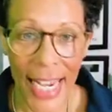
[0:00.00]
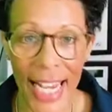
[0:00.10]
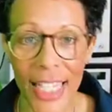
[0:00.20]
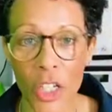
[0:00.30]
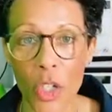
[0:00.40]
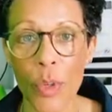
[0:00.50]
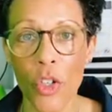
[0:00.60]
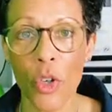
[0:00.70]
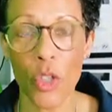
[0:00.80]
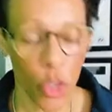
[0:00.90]
Is it to
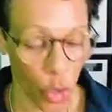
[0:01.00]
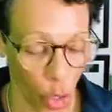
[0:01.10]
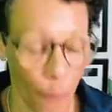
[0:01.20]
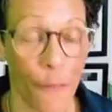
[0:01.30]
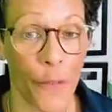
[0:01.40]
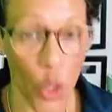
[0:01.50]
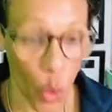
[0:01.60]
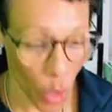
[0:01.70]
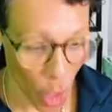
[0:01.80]
reduce fuel